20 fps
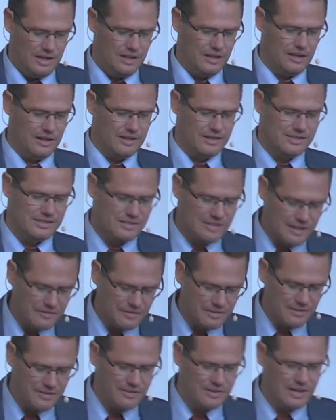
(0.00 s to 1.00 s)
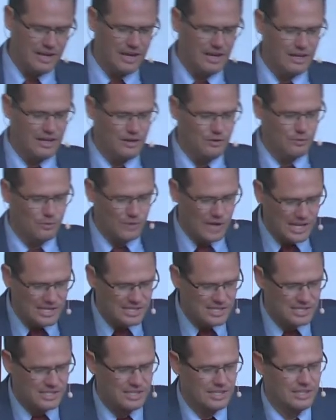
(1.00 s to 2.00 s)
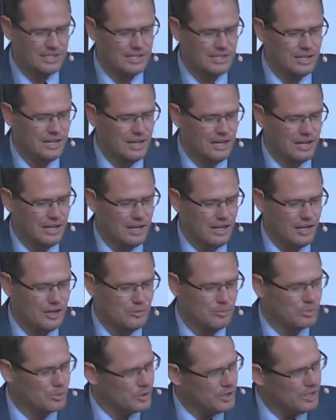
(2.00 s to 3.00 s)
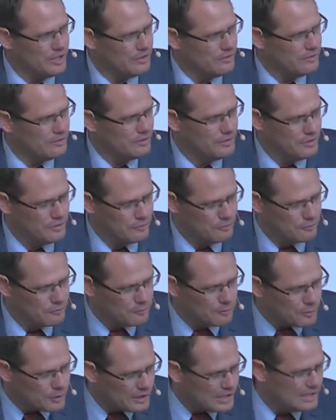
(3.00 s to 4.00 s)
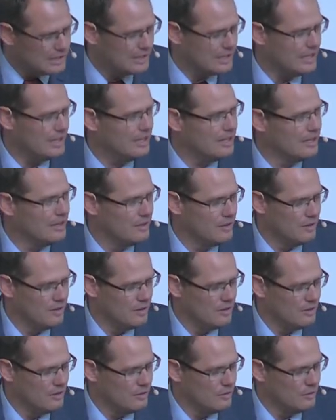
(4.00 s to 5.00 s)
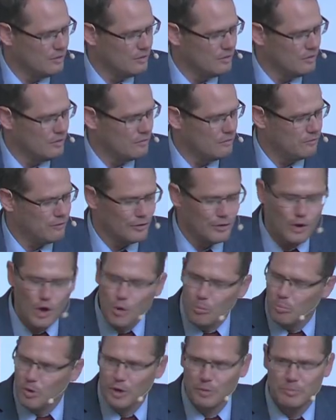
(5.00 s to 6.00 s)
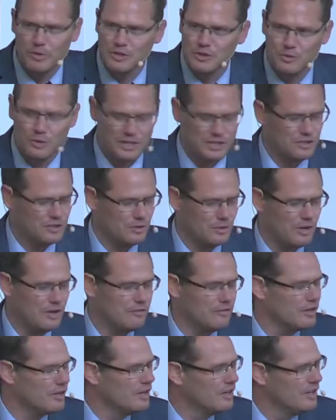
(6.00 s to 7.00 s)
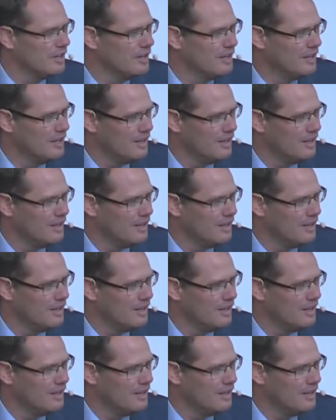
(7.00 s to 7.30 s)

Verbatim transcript: And on the seventh day, he rested and breathed freely for no purpose whatsoever